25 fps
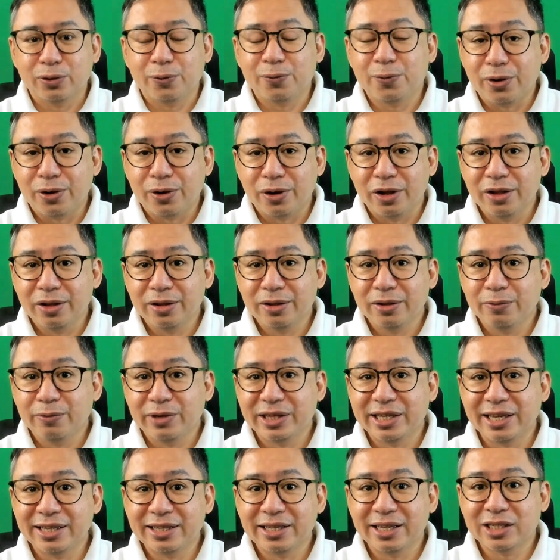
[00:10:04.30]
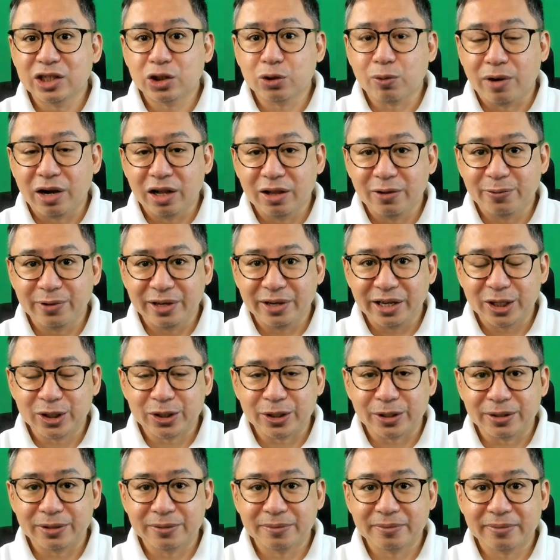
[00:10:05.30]
To fall within the
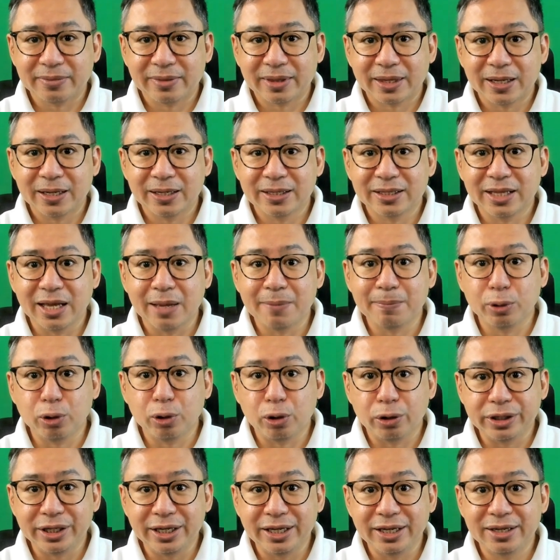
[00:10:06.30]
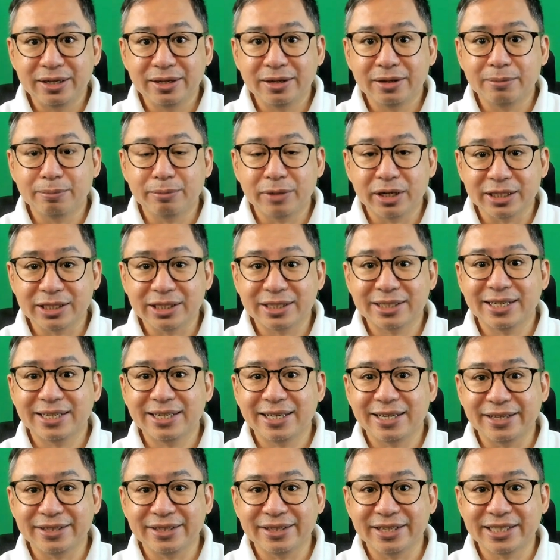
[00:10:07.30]
disqualification, the employee
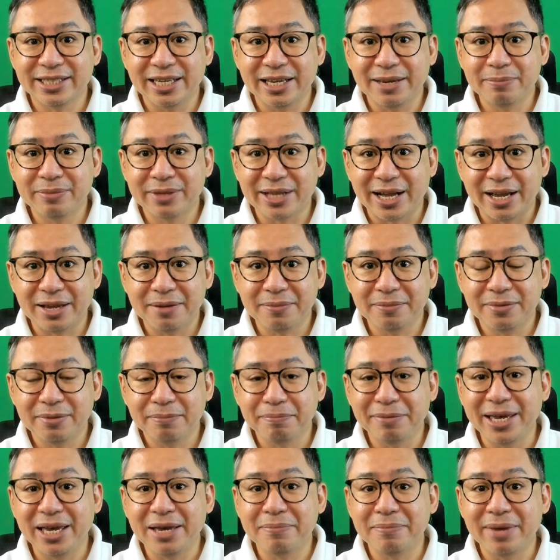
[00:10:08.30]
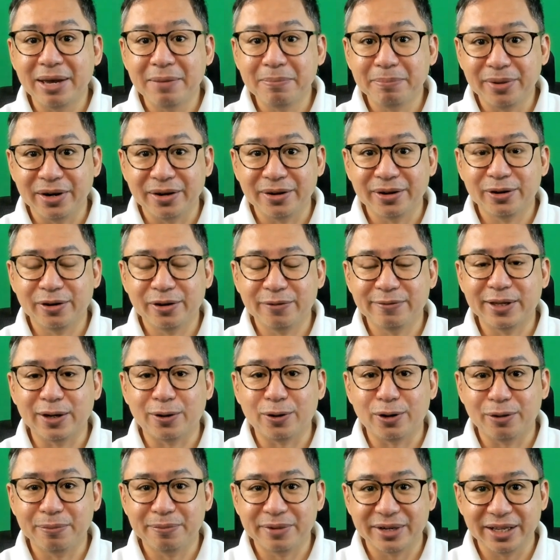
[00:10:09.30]
must at the same time be a member of
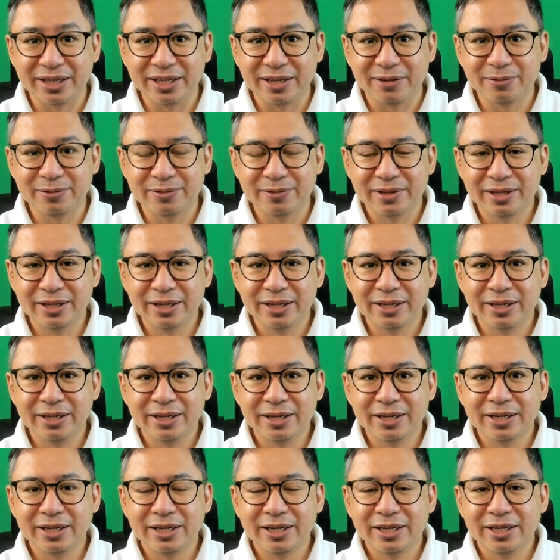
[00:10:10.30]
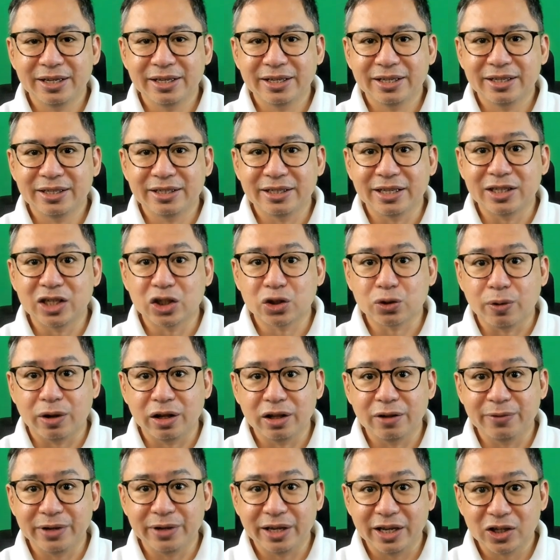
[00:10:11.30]
the cooperative. The
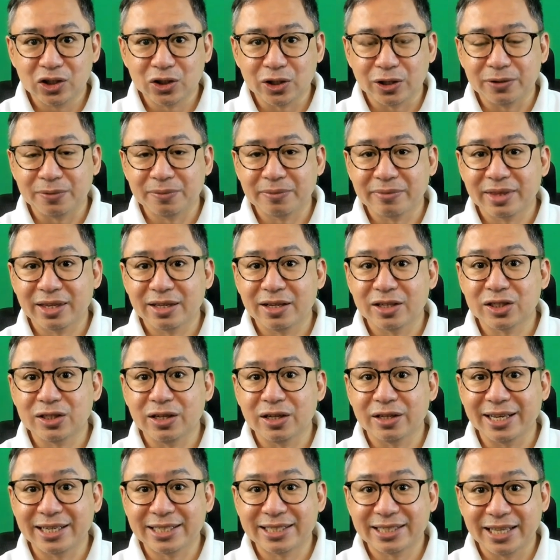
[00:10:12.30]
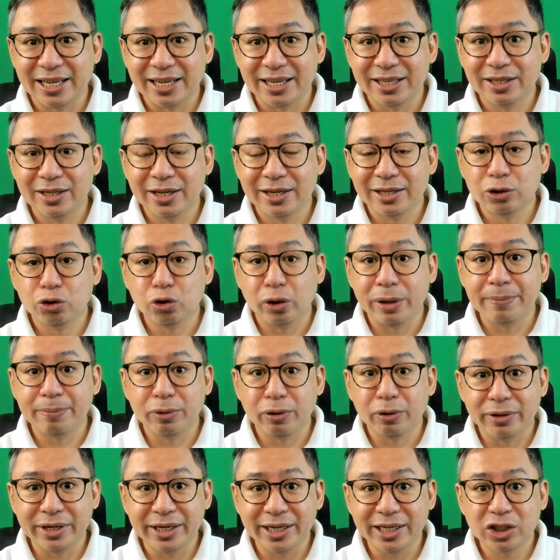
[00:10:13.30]
disqualification does not extend to
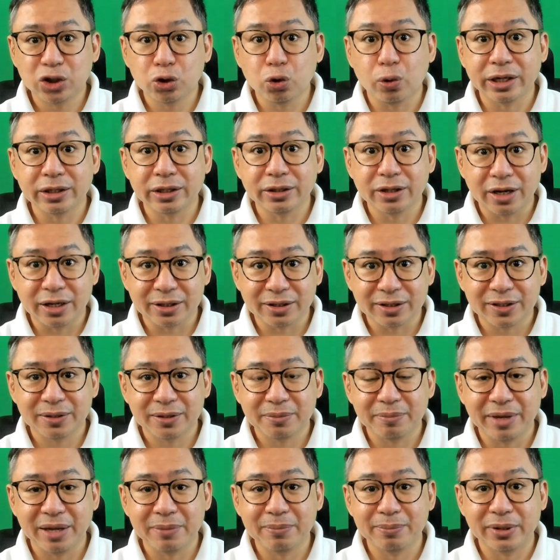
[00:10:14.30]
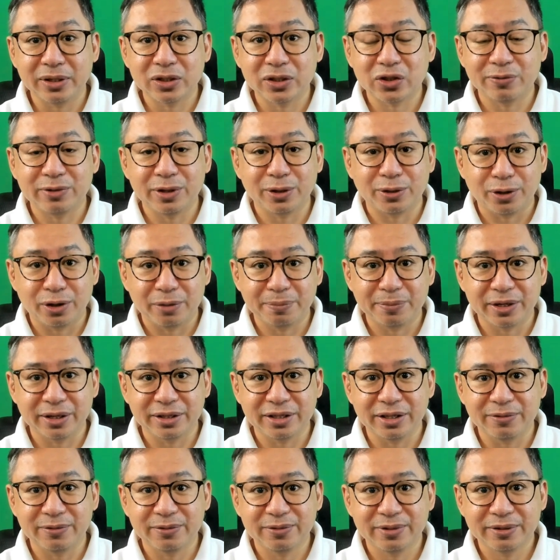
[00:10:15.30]
employees who are not members of the
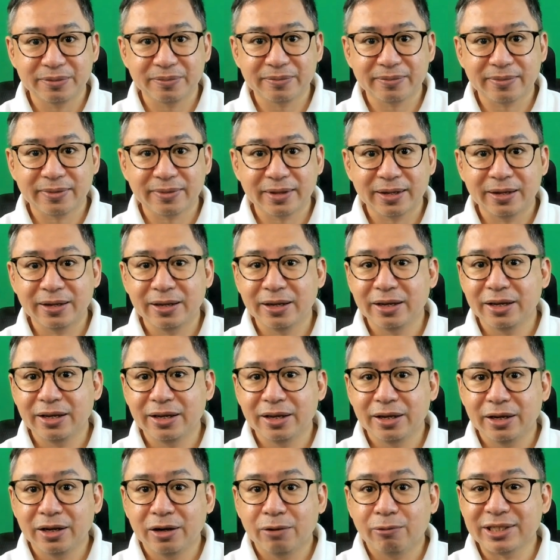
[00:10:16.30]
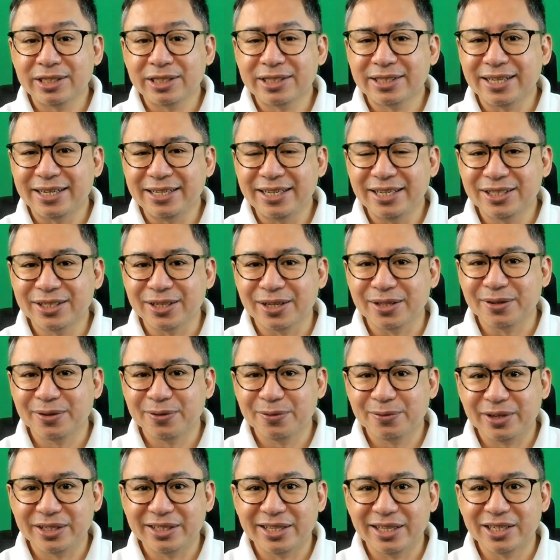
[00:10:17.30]
cooperative. What is the
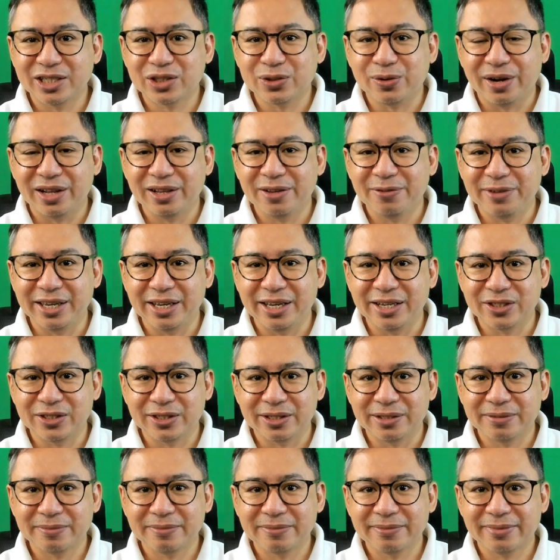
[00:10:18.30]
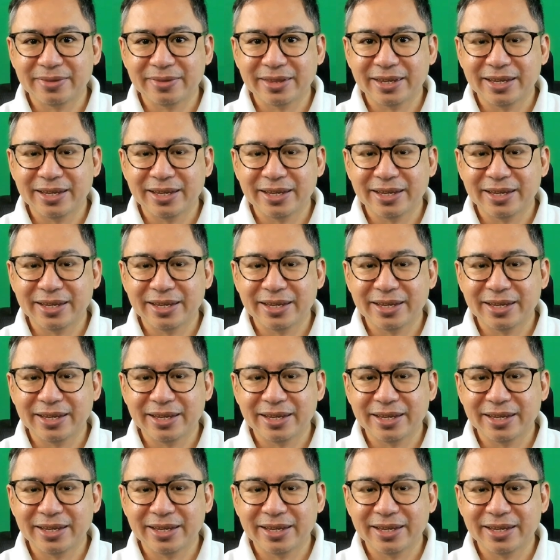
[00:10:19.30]
reason for the disqualification?